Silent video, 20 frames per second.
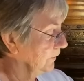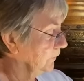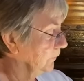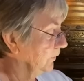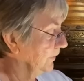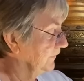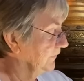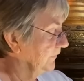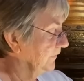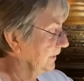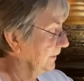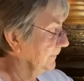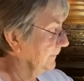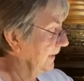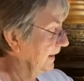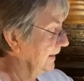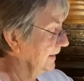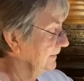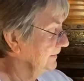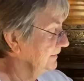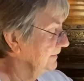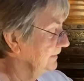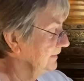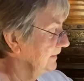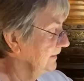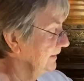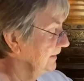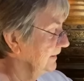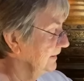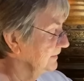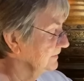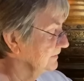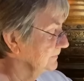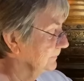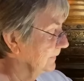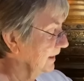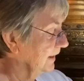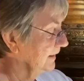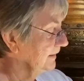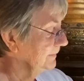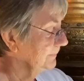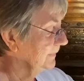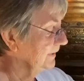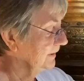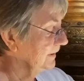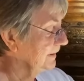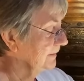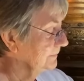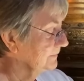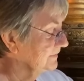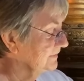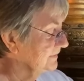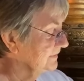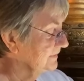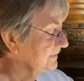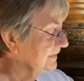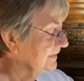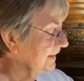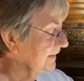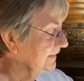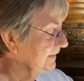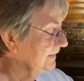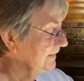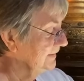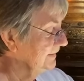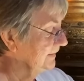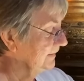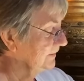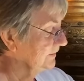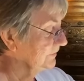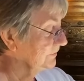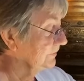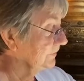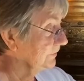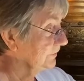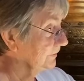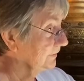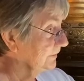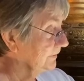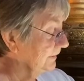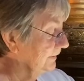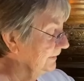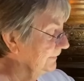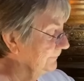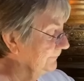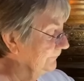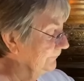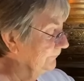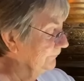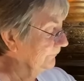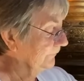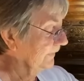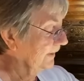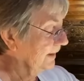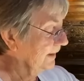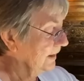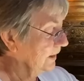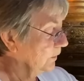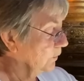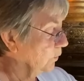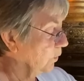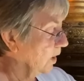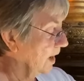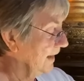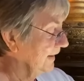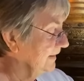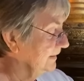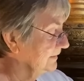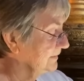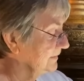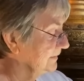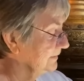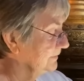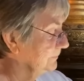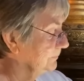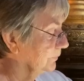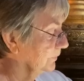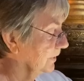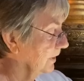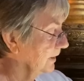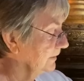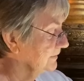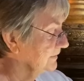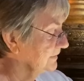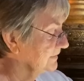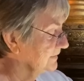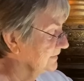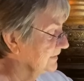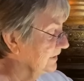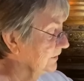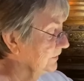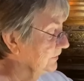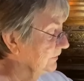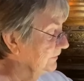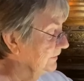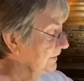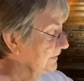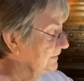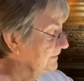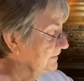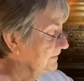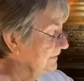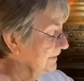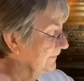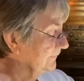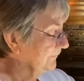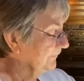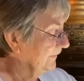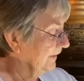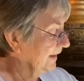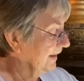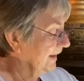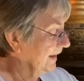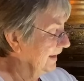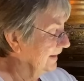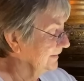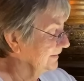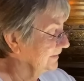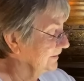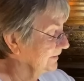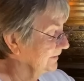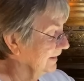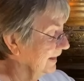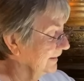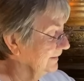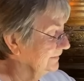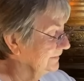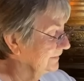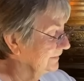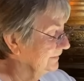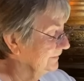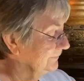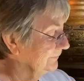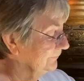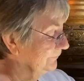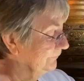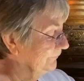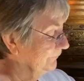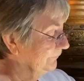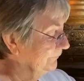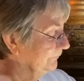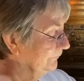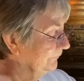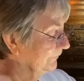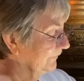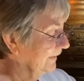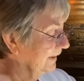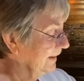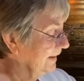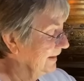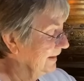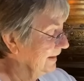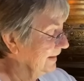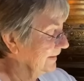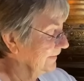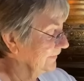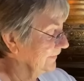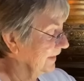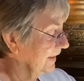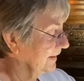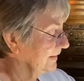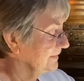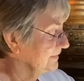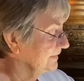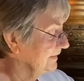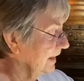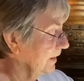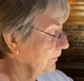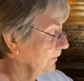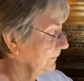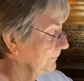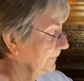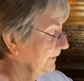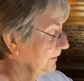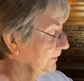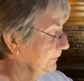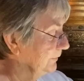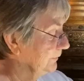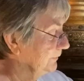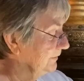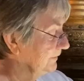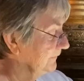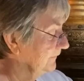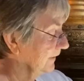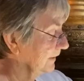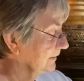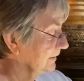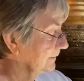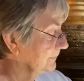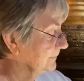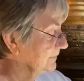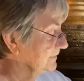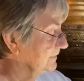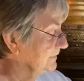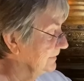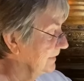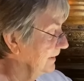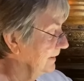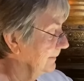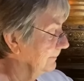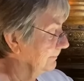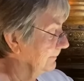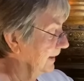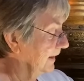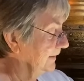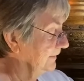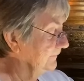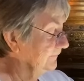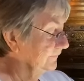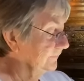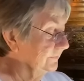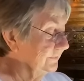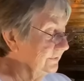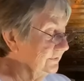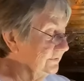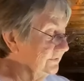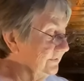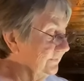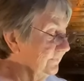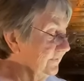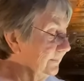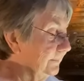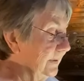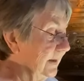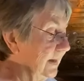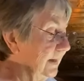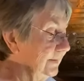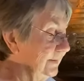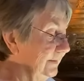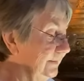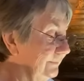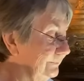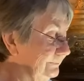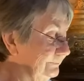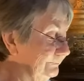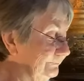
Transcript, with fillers: With their abandoning, his mind becomes steadied internally, quieted, brought to singleness, and collected. That is how a bhikkhu develops mindfulness of the body.